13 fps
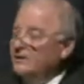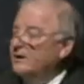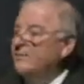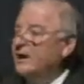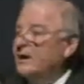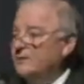the
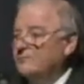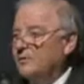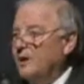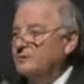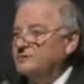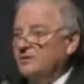American
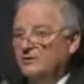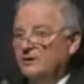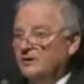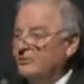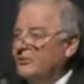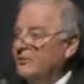
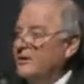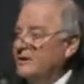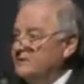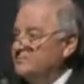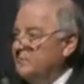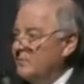prosecuting
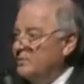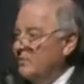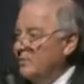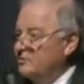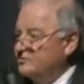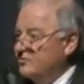authorities put
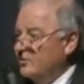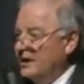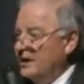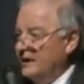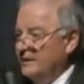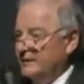on
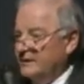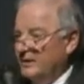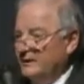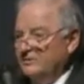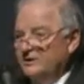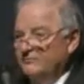trial in
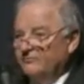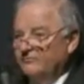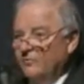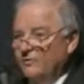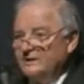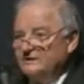
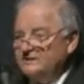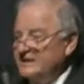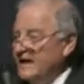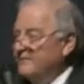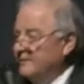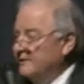
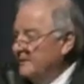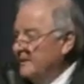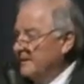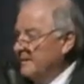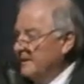1947,